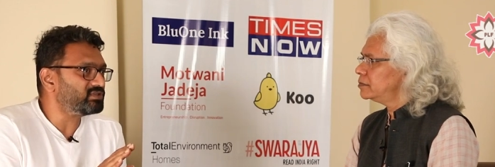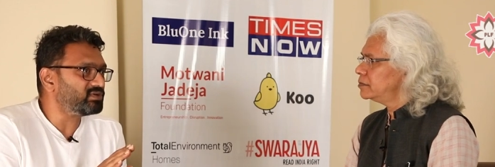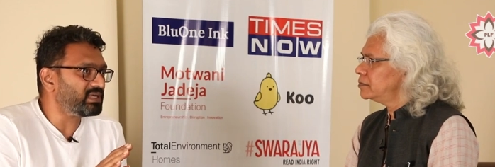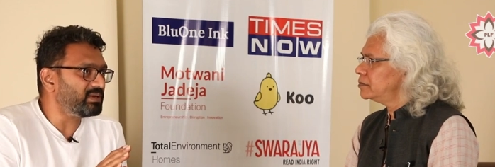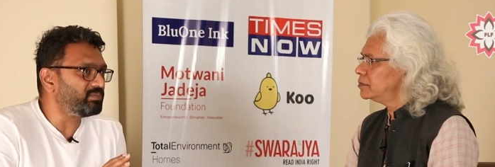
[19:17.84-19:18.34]
Speaker 1: is
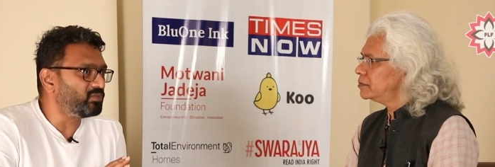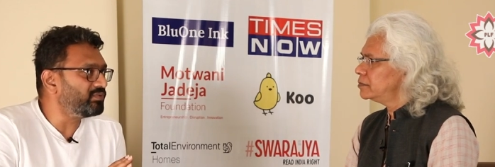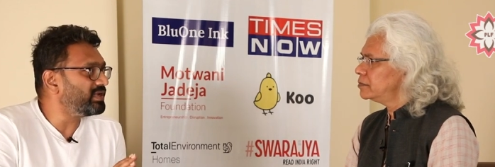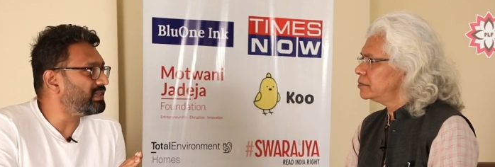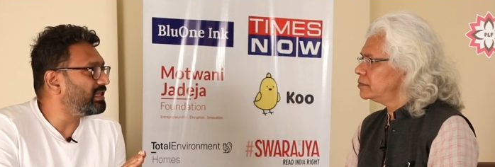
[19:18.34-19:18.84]
to keep
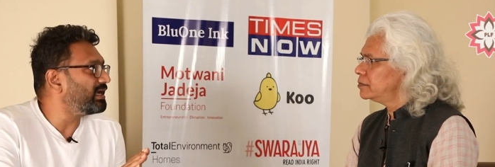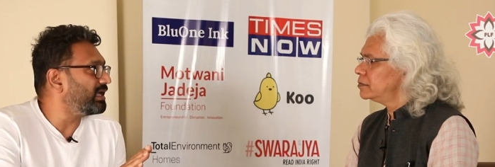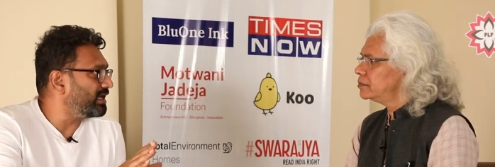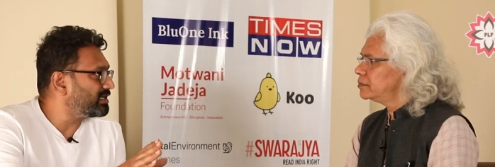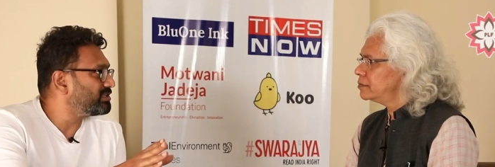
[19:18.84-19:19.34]
moving in that
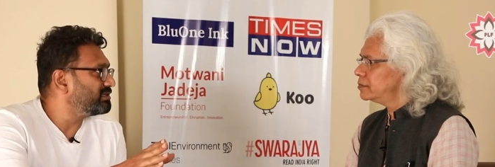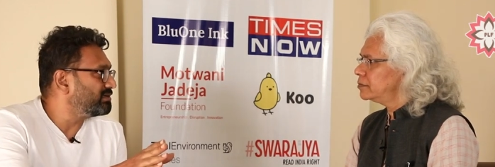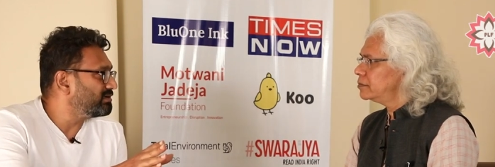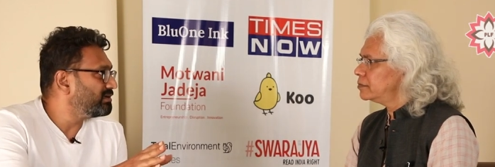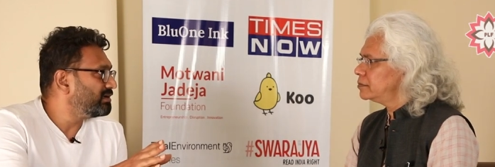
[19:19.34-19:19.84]

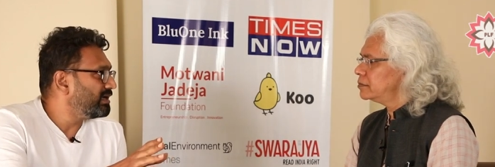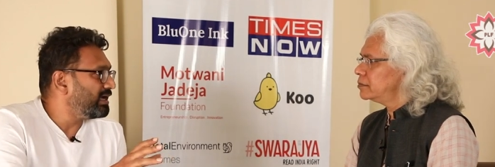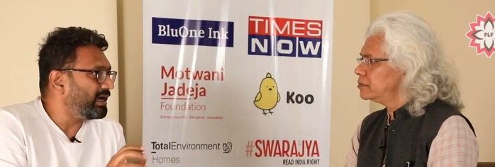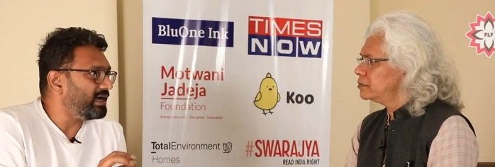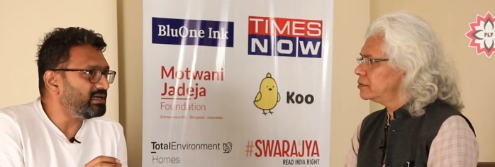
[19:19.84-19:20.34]
direction
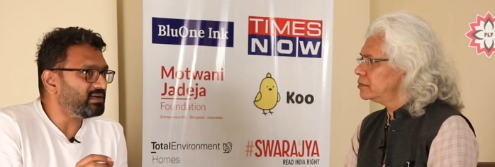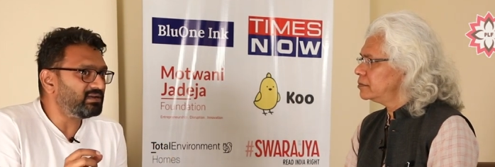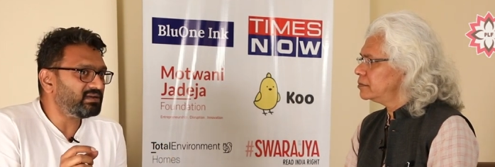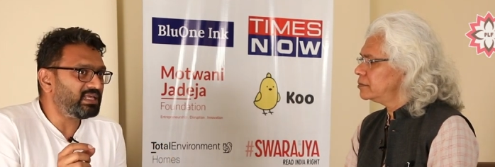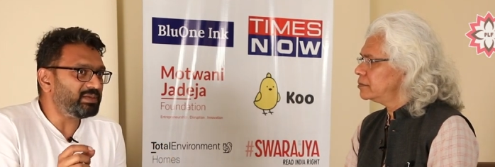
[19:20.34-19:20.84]
and
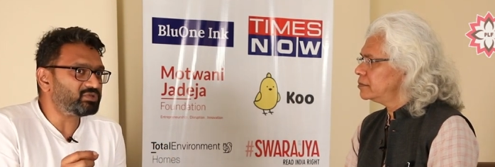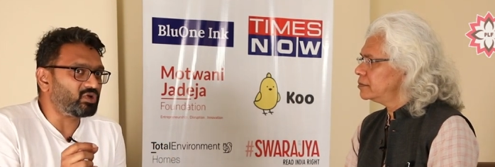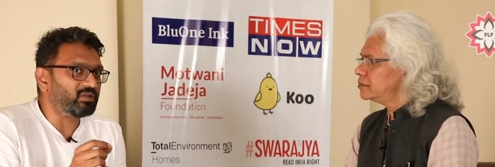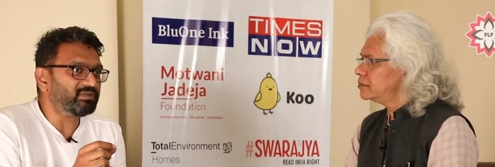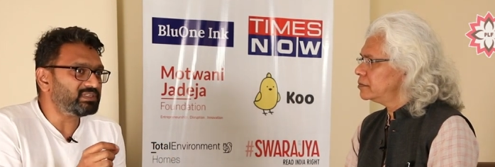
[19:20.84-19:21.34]
keep
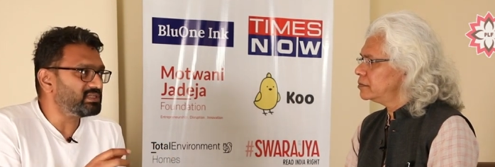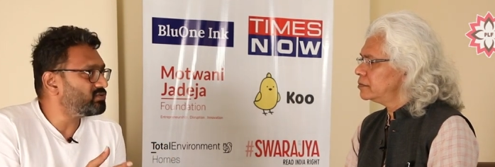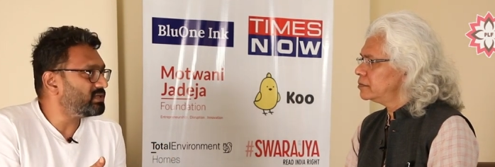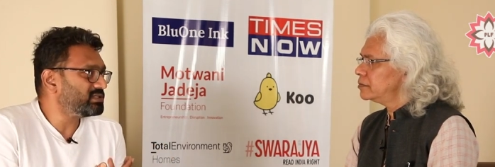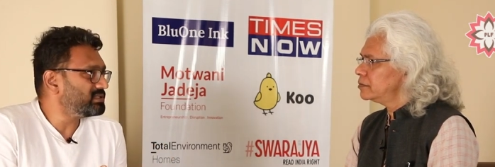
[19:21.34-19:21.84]
solving
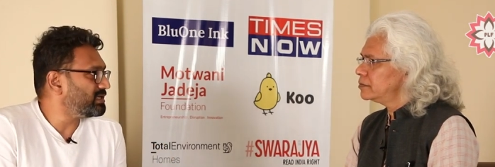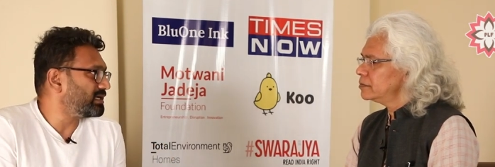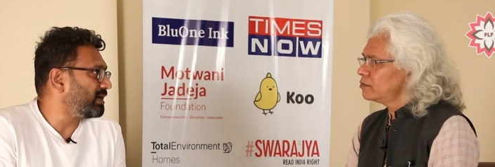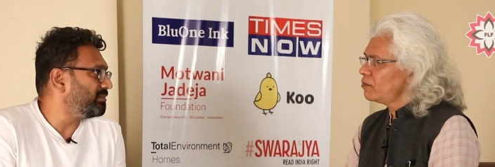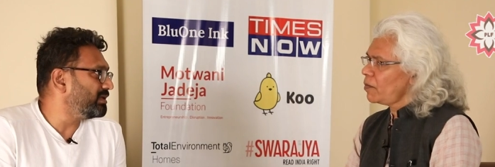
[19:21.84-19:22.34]
situations
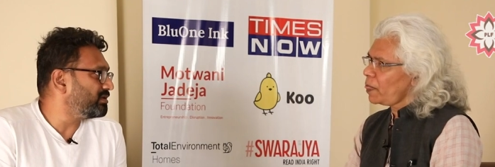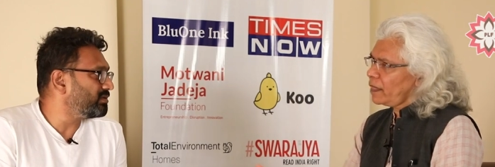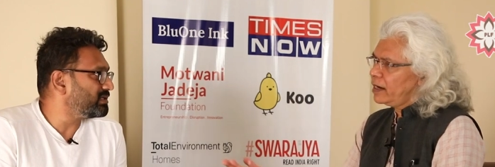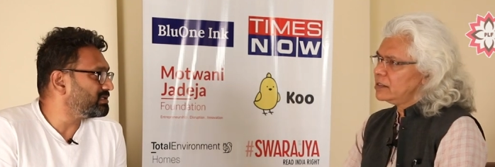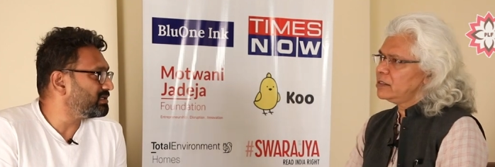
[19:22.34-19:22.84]
that come
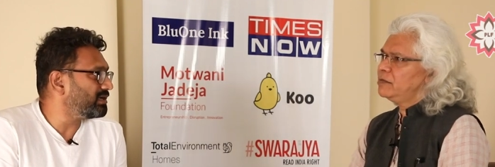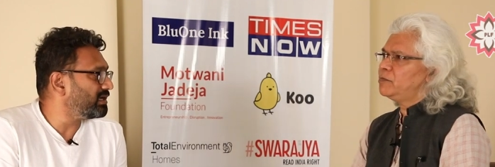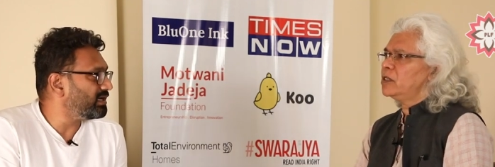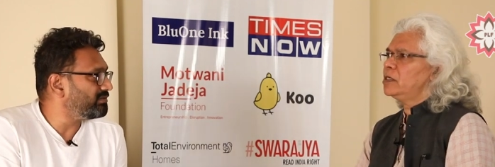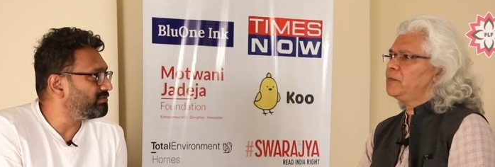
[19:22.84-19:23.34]
into us it's in an
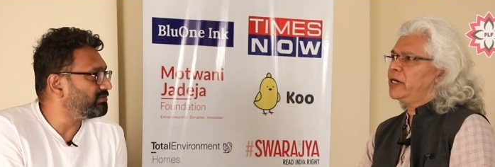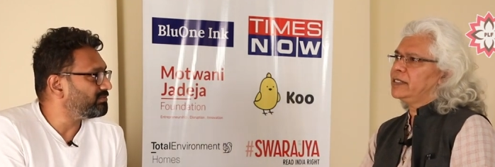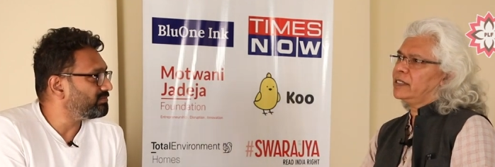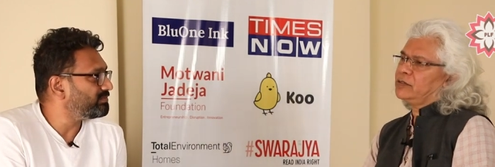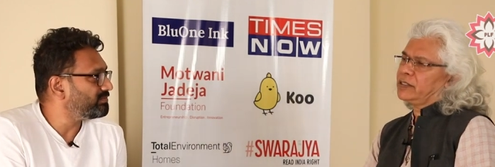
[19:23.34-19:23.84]
important life.
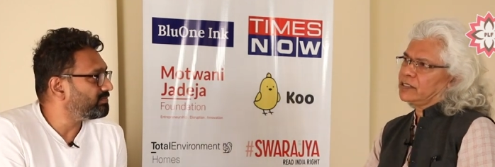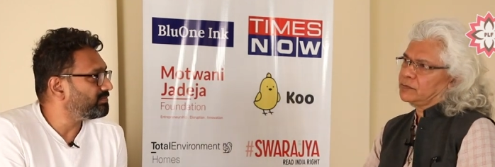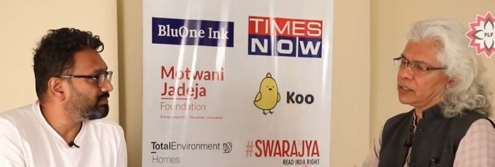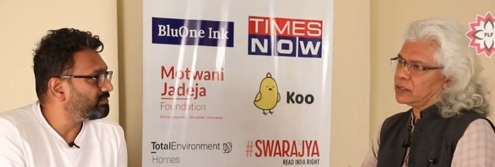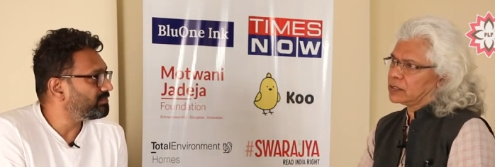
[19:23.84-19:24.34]
Speaker 2: point that you
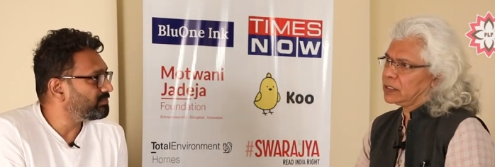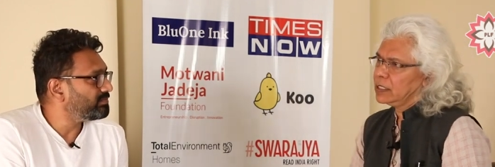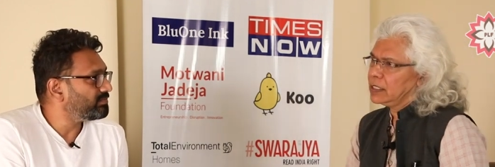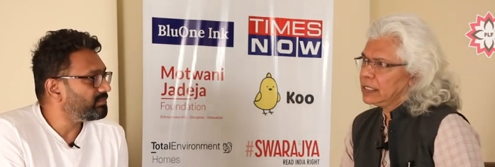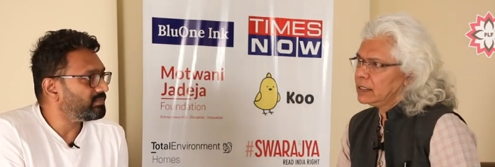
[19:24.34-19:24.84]
raise because
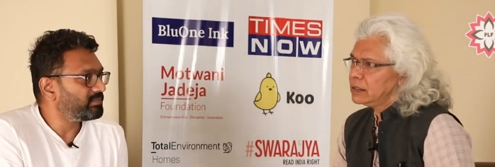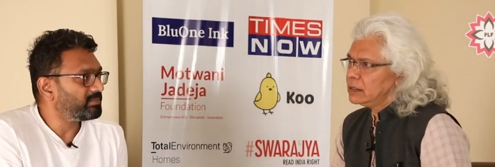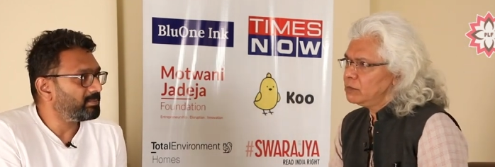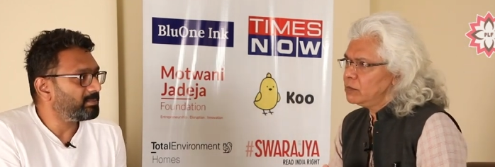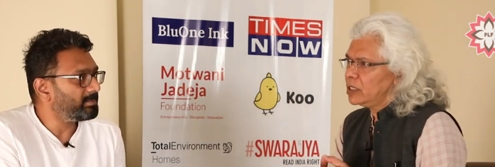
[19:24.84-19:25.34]

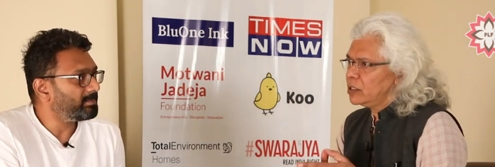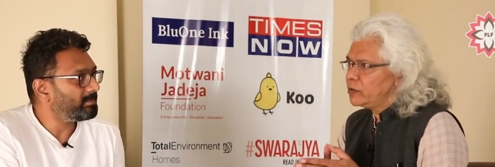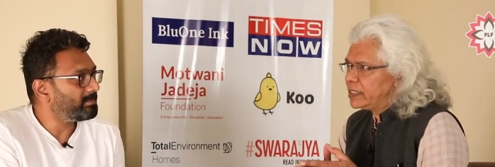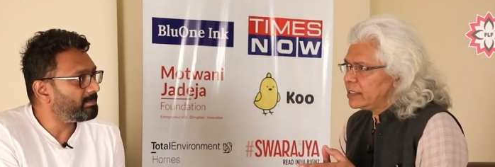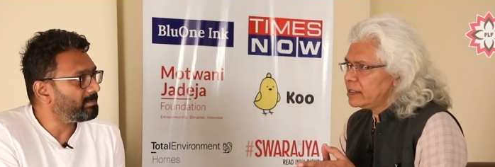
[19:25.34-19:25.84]
uh,
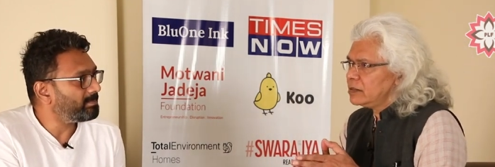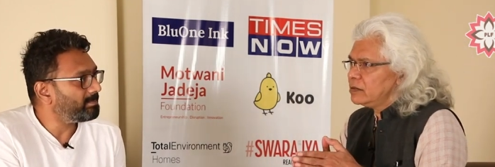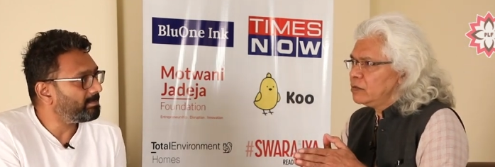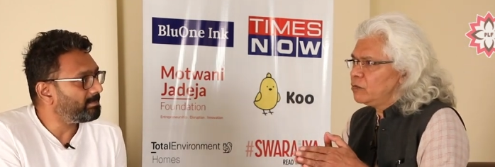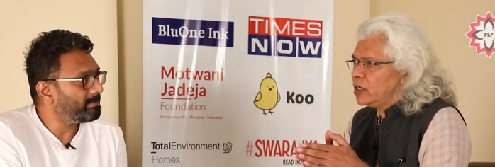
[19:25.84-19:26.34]
Twitter
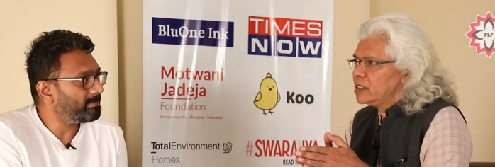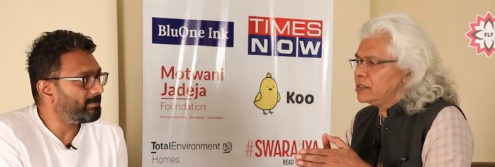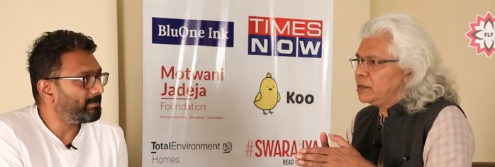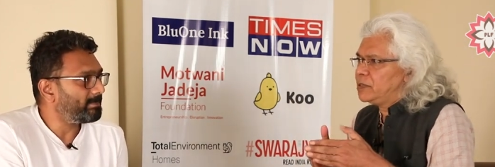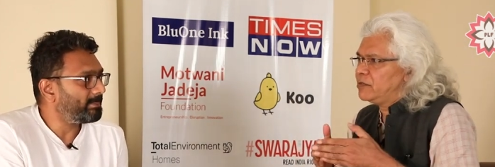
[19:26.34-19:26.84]

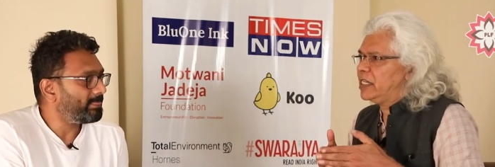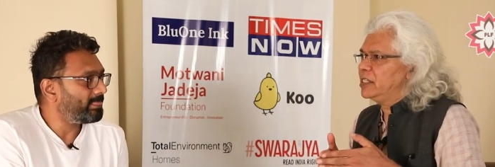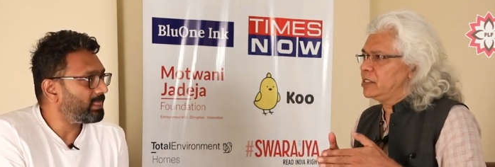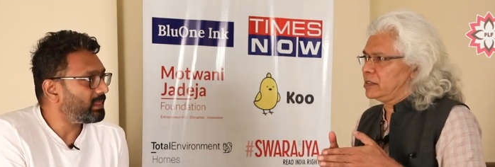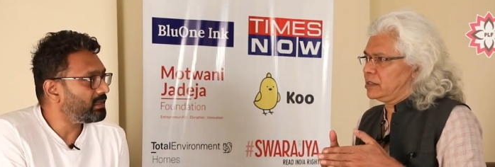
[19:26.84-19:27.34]
wants the
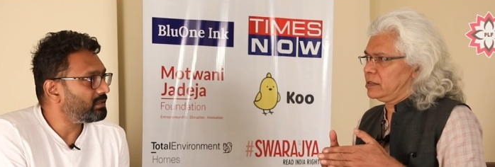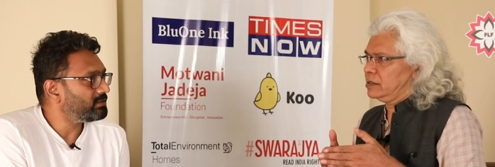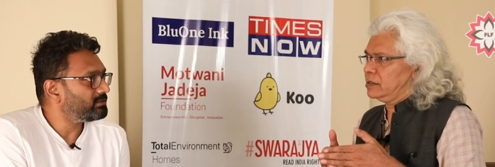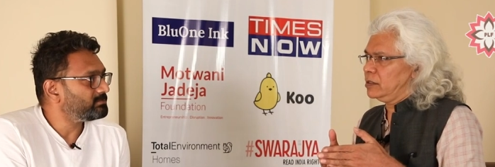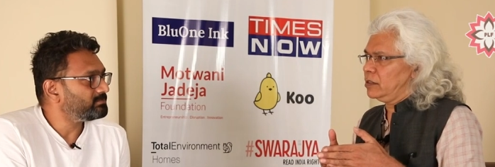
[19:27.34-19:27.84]
privileges
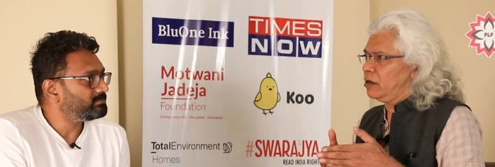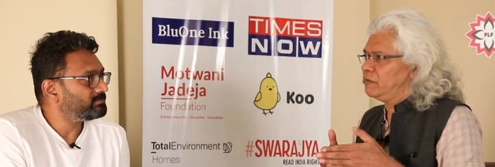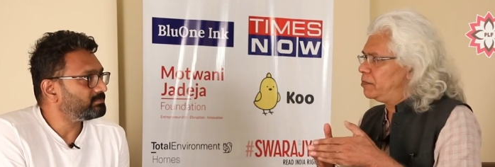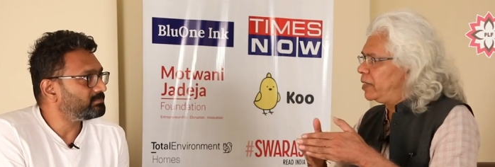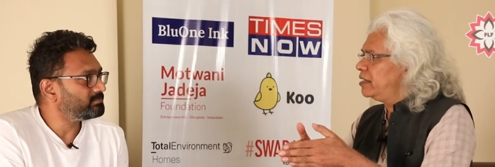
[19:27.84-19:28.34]

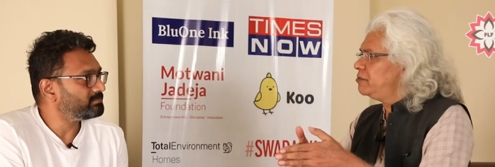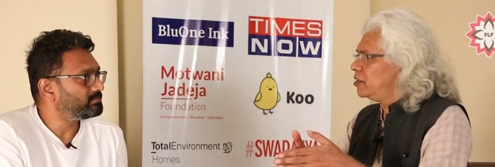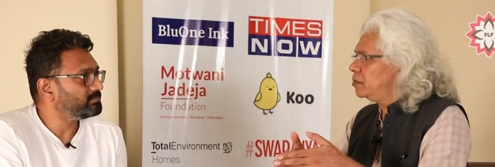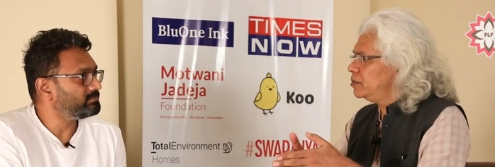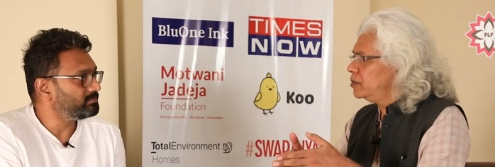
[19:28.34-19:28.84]
of a
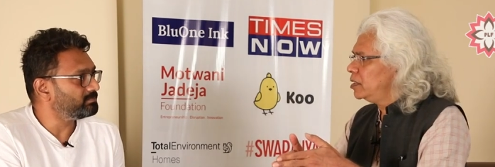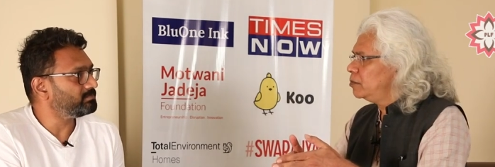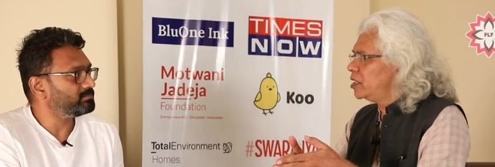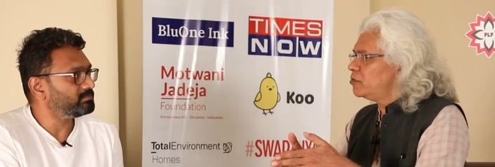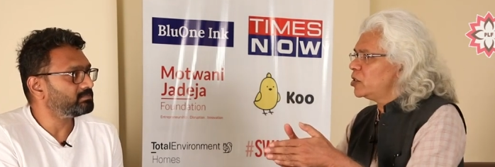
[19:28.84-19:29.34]
platform hmm. but